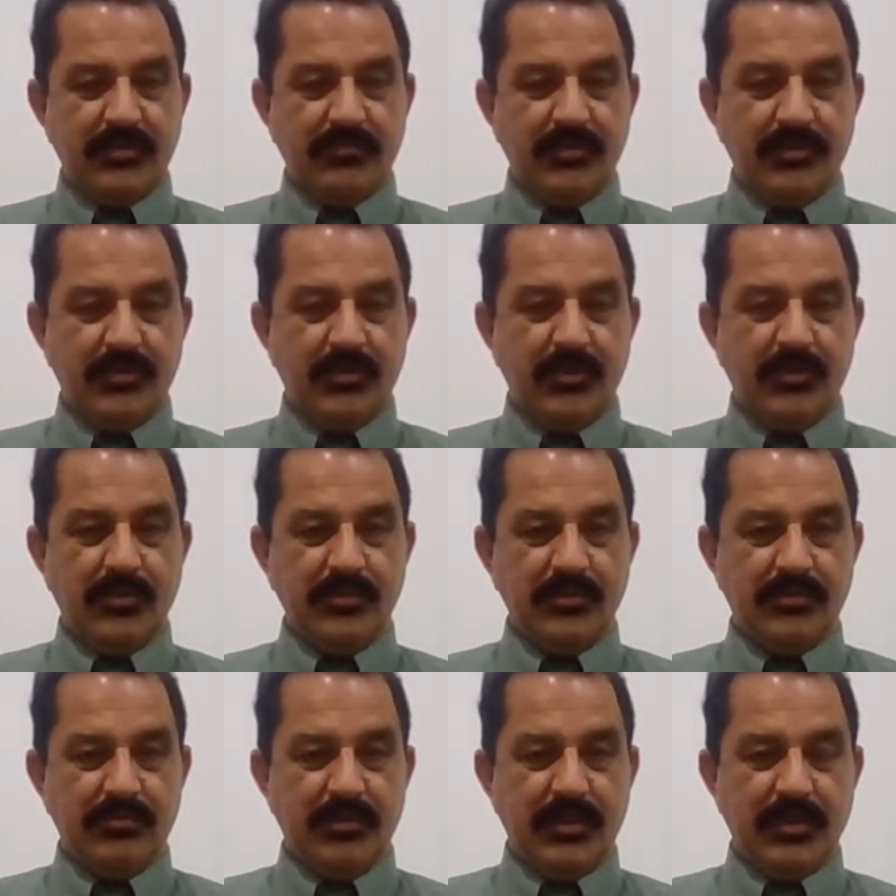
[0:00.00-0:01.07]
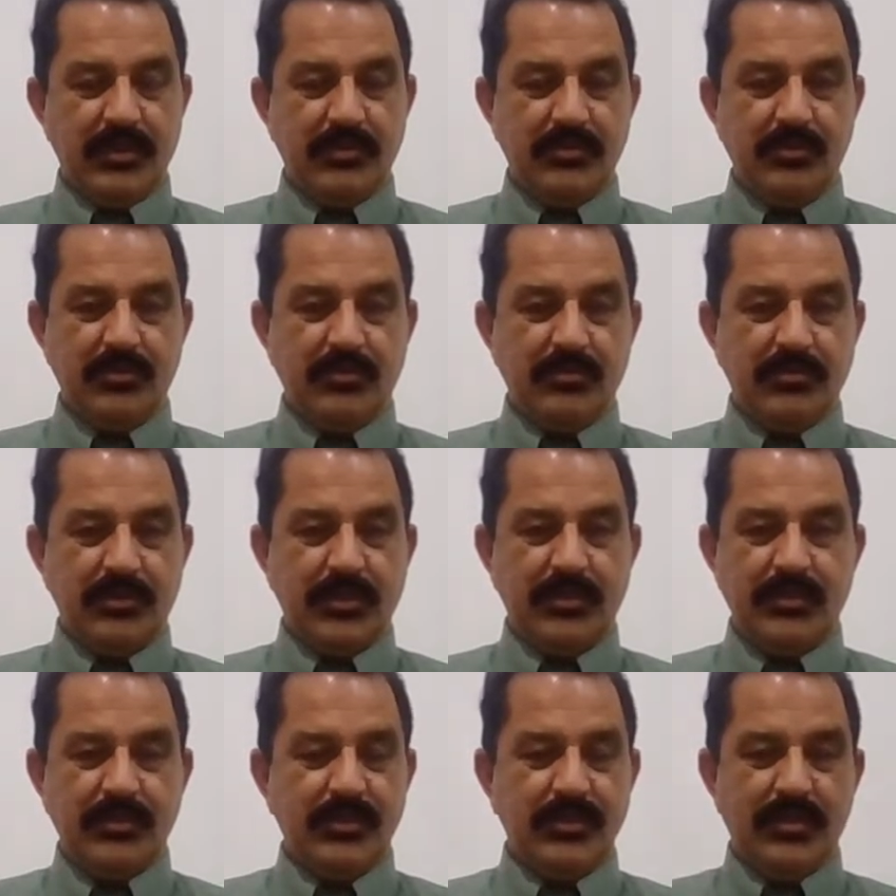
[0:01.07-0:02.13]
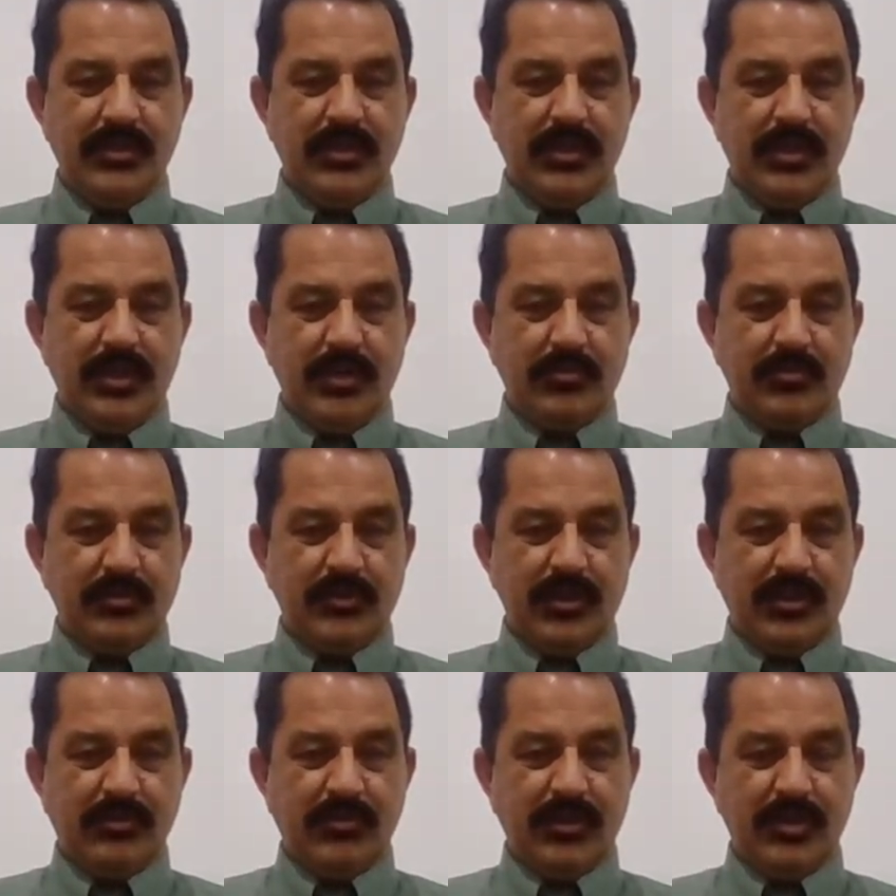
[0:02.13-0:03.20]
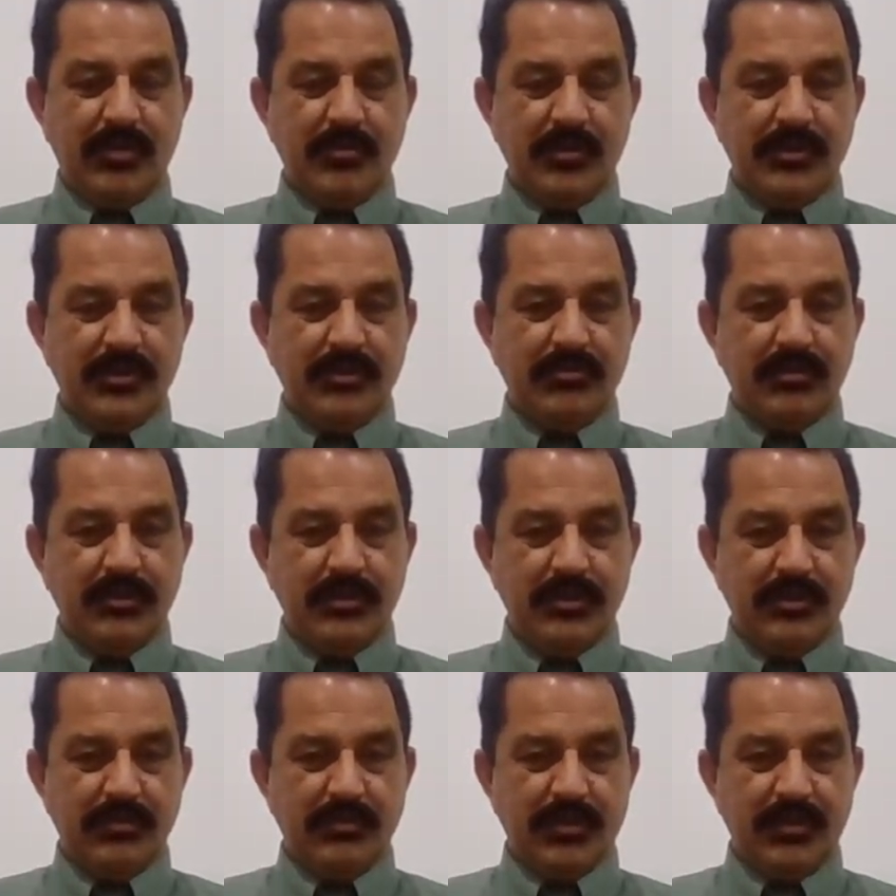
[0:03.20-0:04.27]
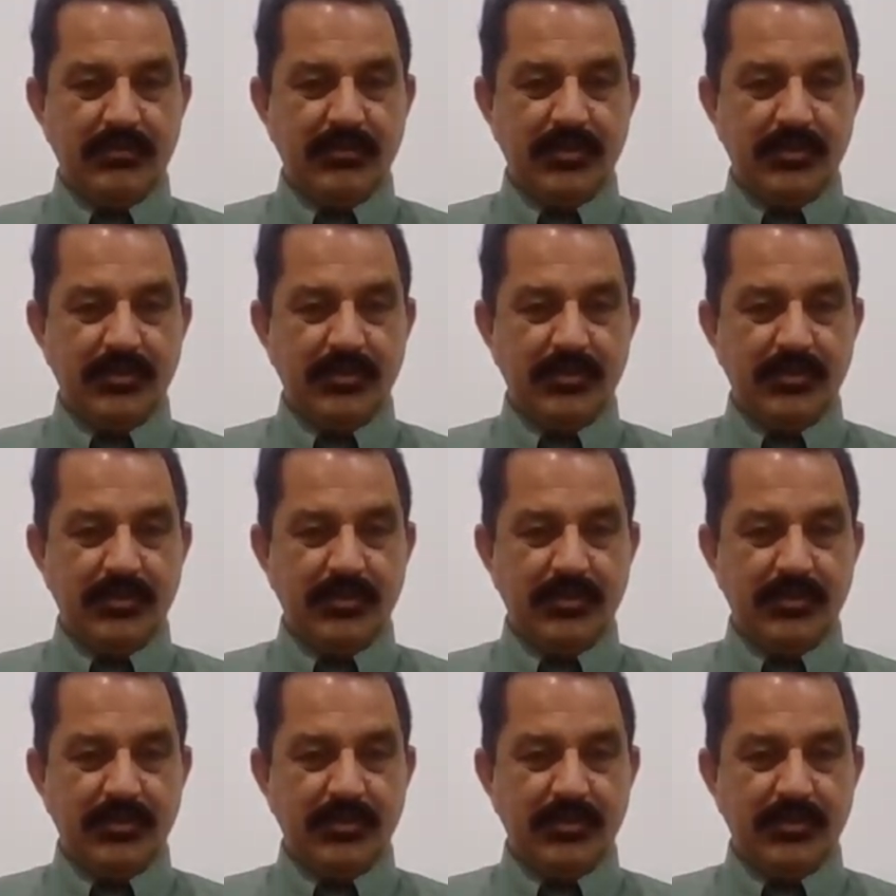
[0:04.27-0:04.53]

It will not go to the up to the required limit. It is very